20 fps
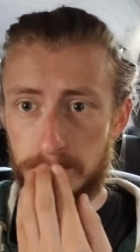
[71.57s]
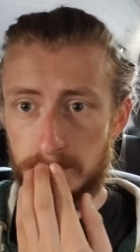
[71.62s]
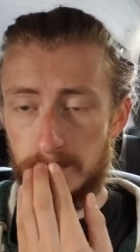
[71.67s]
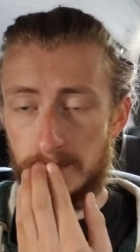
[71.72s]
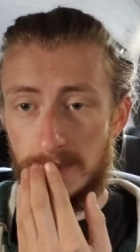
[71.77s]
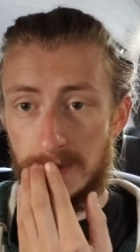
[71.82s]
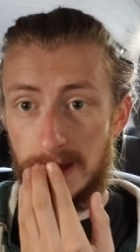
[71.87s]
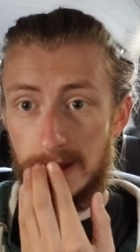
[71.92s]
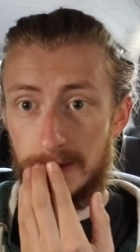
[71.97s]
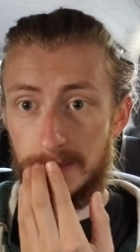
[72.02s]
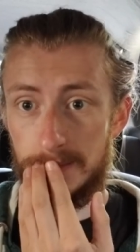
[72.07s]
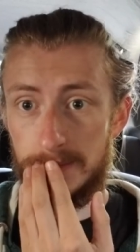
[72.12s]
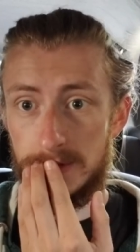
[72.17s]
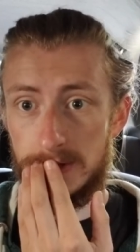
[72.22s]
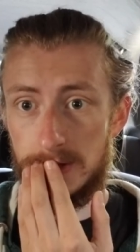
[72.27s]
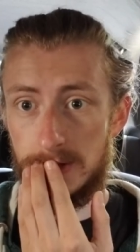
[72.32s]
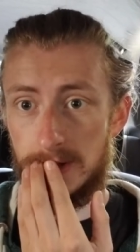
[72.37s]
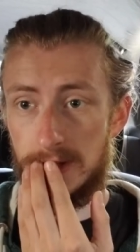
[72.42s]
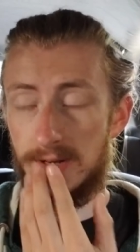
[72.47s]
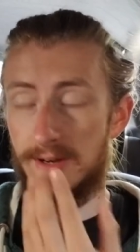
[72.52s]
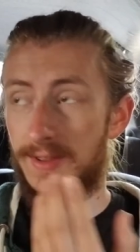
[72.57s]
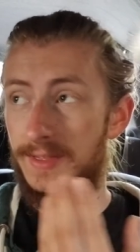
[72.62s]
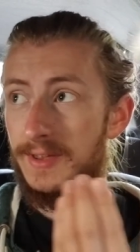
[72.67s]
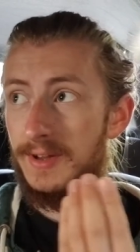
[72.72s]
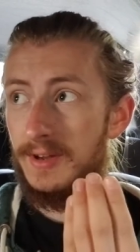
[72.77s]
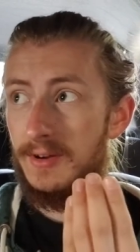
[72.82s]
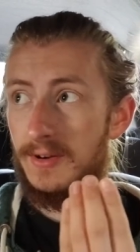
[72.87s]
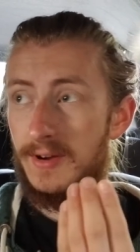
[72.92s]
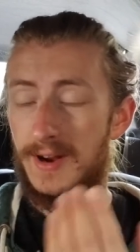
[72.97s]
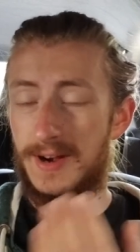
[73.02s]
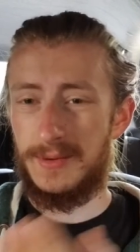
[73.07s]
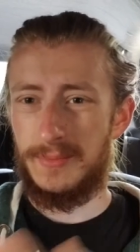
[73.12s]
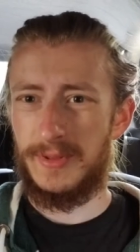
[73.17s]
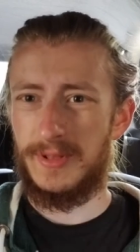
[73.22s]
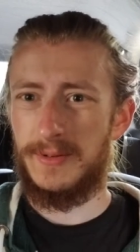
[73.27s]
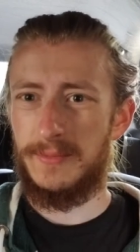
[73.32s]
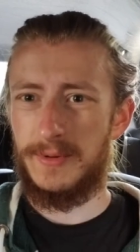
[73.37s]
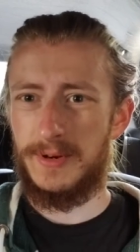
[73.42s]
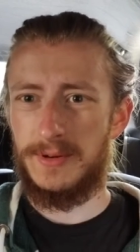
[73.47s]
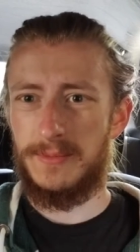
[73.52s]
yeah so then I think I'll kind of be
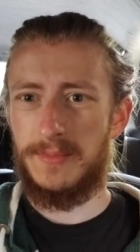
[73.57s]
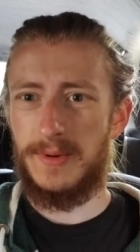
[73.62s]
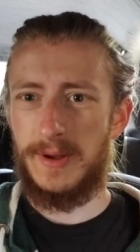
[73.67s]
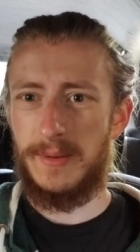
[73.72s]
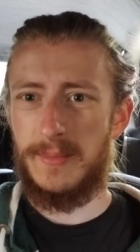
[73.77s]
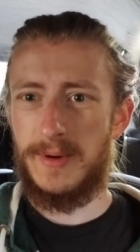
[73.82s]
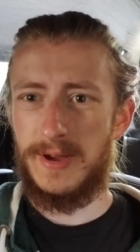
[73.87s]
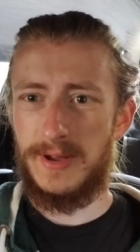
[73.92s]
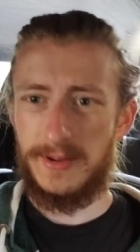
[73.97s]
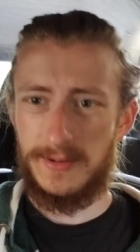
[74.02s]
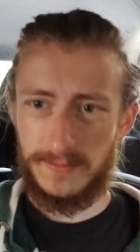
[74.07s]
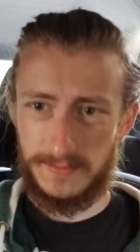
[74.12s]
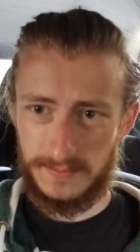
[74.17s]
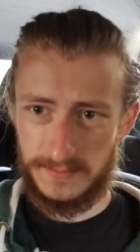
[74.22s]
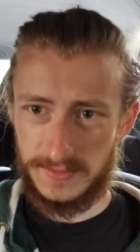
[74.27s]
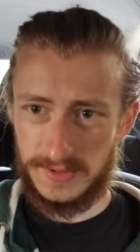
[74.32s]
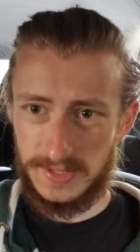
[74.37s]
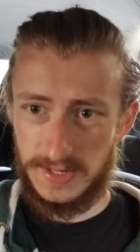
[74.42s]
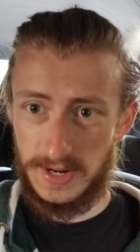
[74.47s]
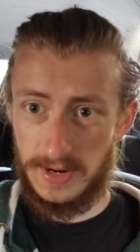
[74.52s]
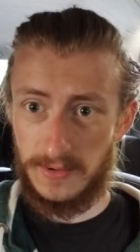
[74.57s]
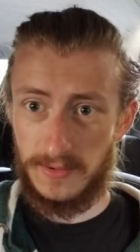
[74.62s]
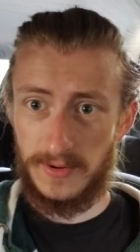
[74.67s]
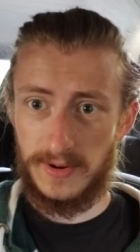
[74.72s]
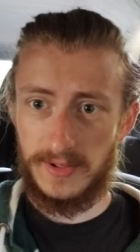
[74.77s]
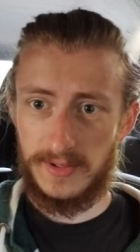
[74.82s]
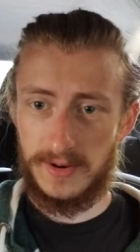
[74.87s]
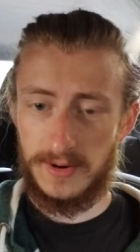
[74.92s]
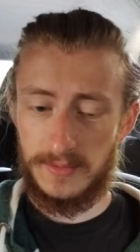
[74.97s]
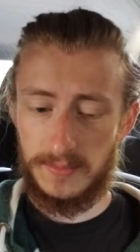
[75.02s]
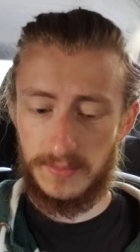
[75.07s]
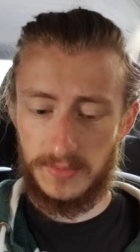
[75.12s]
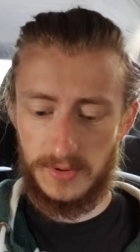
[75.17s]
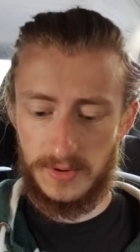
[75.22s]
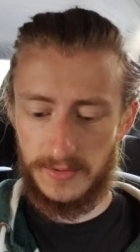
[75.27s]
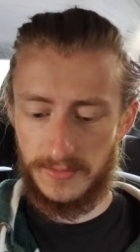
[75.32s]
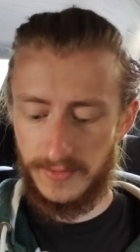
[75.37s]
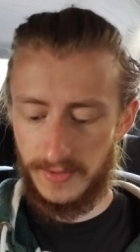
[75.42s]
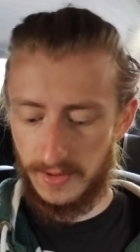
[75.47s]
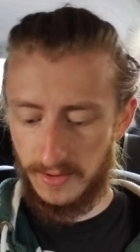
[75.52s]
limited by my stock Ralliart blow
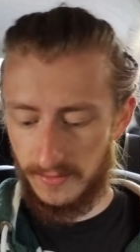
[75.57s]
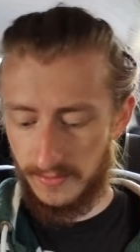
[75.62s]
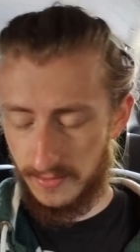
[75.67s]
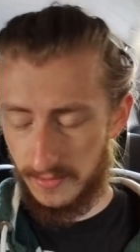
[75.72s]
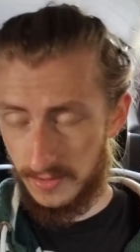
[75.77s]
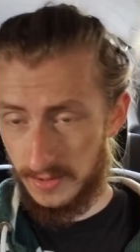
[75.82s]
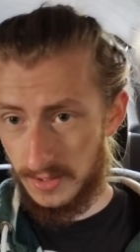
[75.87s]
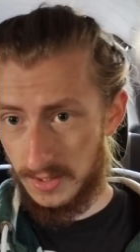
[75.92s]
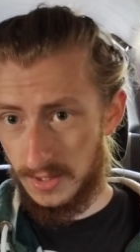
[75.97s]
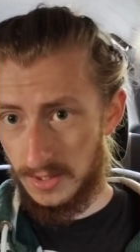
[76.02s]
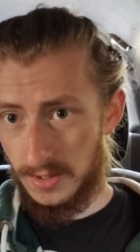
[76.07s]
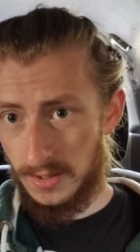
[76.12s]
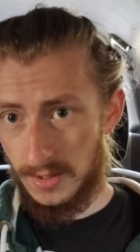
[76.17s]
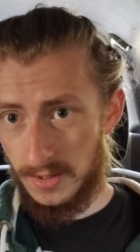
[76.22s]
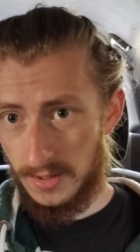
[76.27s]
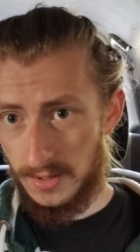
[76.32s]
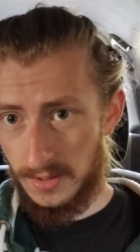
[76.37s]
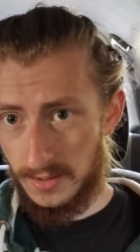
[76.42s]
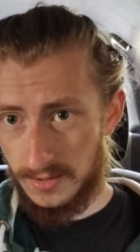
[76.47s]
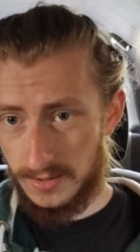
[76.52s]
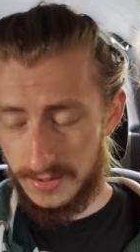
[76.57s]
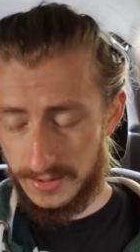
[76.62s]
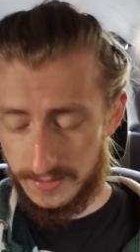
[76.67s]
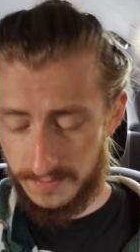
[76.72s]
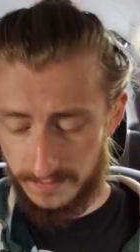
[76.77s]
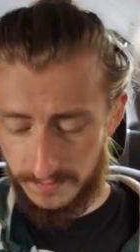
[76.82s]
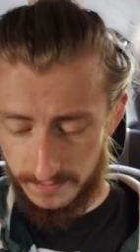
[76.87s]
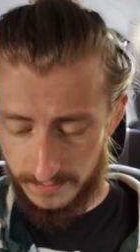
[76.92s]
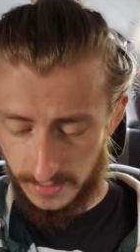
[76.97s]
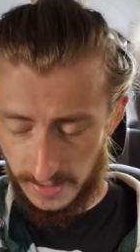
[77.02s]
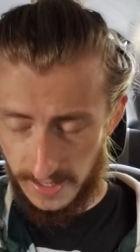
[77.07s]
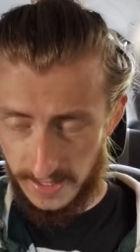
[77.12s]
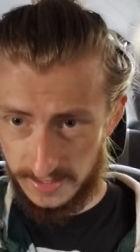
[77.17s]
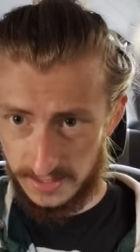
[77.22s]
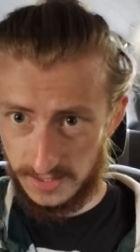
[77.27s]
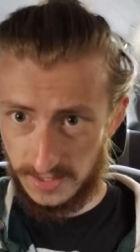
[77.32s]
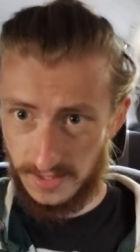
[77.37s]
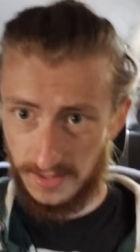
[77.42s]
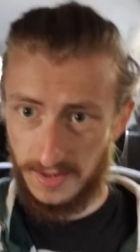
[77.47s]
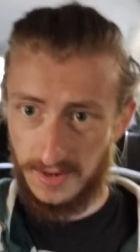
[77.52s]
off valve which is
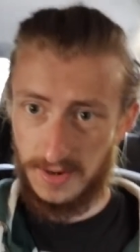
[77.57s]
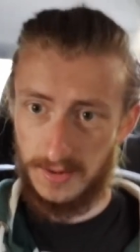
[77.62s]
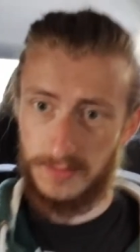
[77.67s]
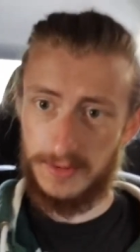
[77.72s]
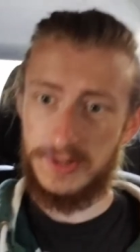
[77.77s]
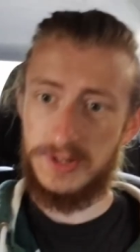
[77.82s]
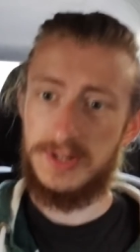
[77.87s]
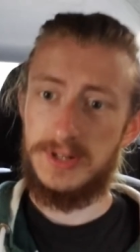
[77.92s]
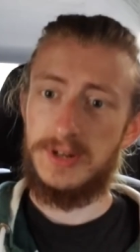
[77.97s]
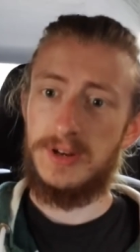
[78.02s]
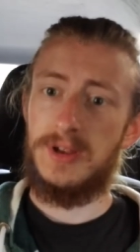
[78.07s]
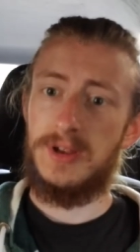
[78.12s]
plastic and garbage